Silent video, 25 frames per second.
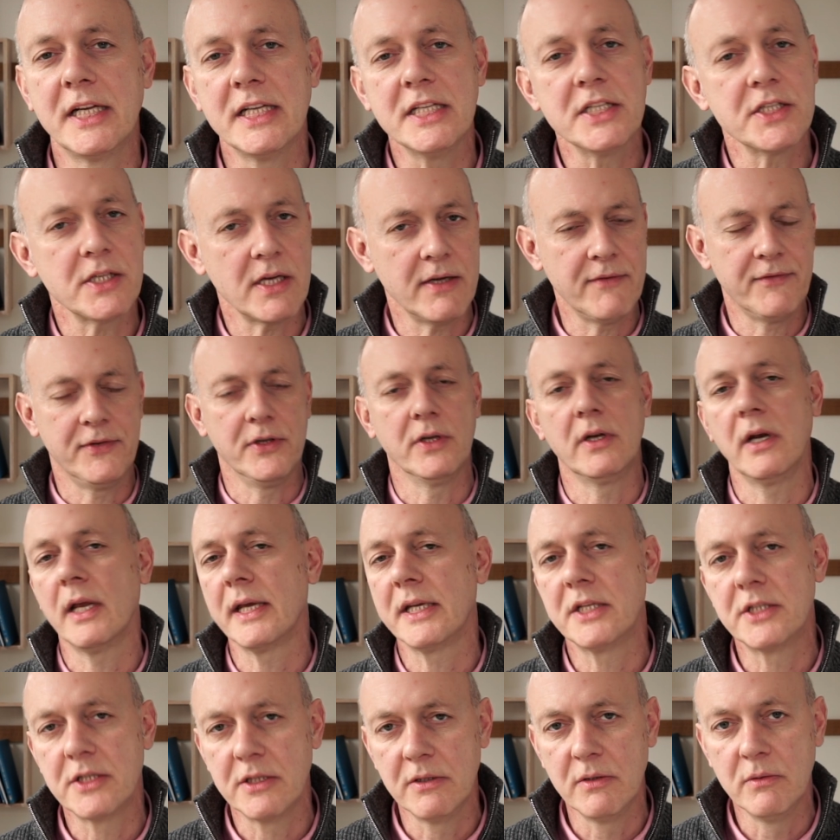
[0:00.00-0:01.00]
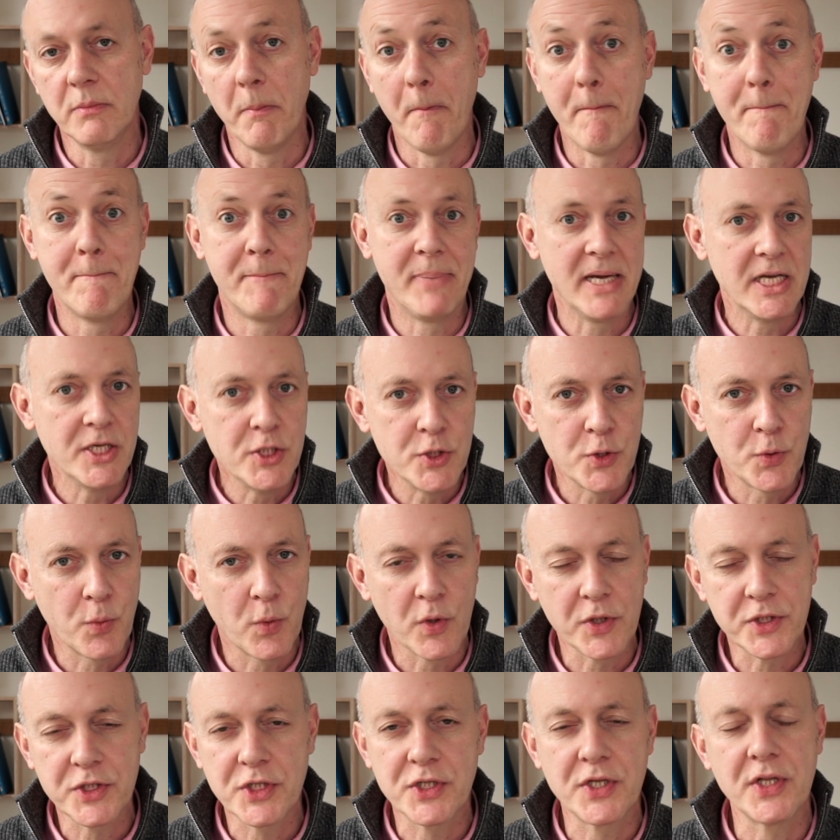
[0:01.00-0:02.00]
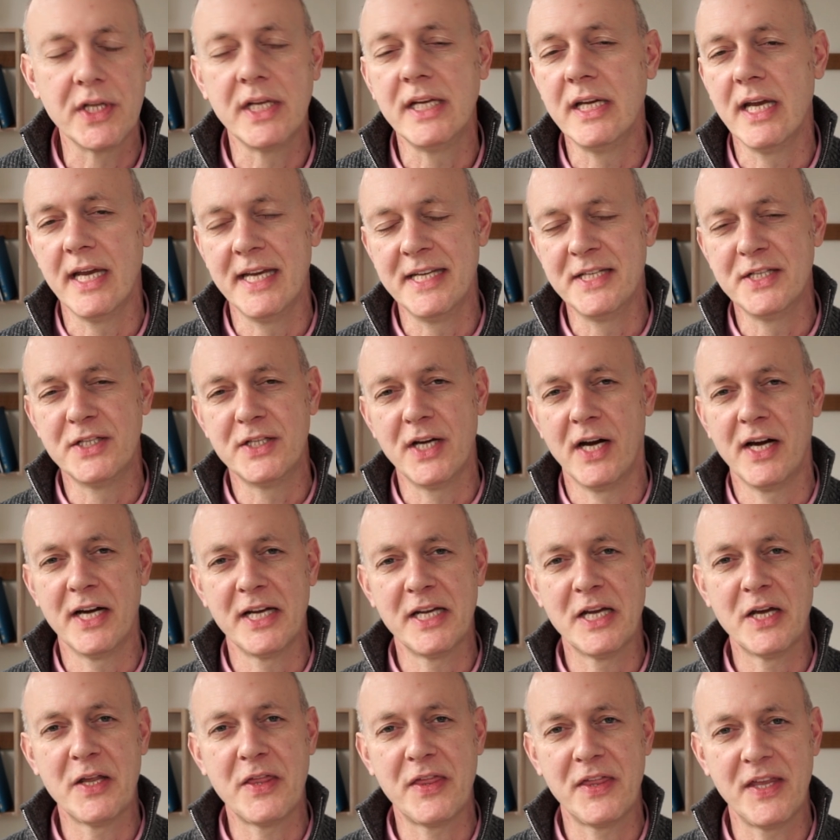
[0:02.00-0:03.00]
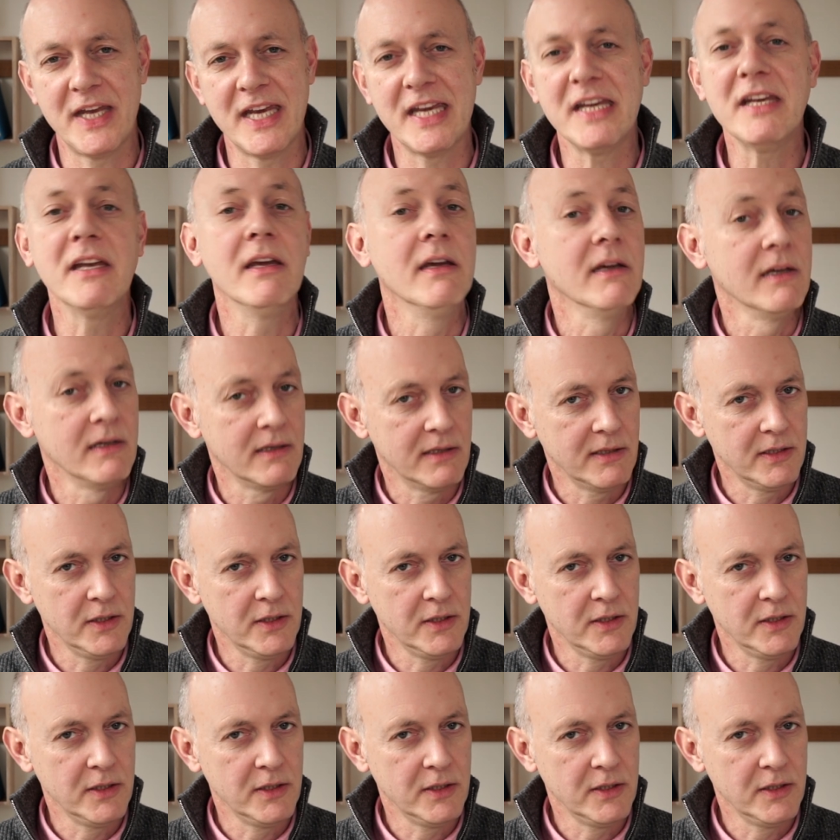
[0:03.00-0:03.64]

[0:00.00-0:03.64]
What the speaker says: it is. If you'd like to binge watch the entire thing,